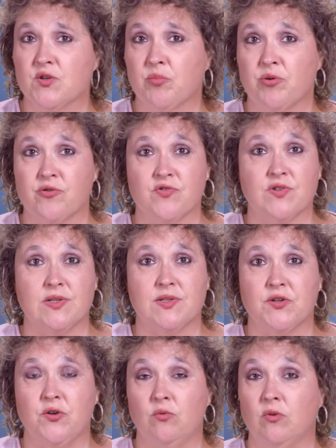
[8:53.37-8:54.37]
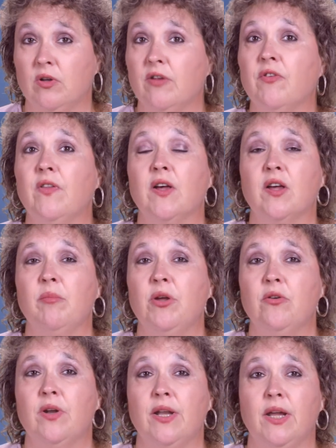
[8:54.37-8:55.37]
are persons who live in the
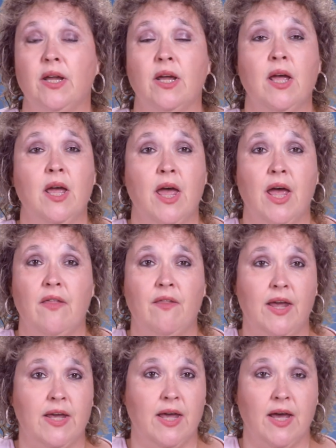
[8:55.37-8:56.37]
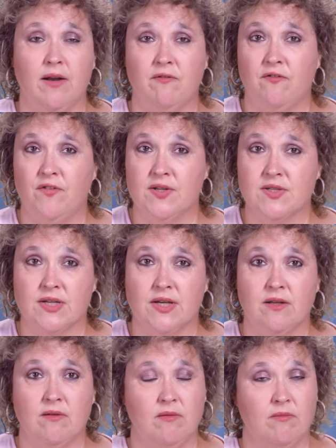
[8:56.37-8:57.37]
community and they can visit,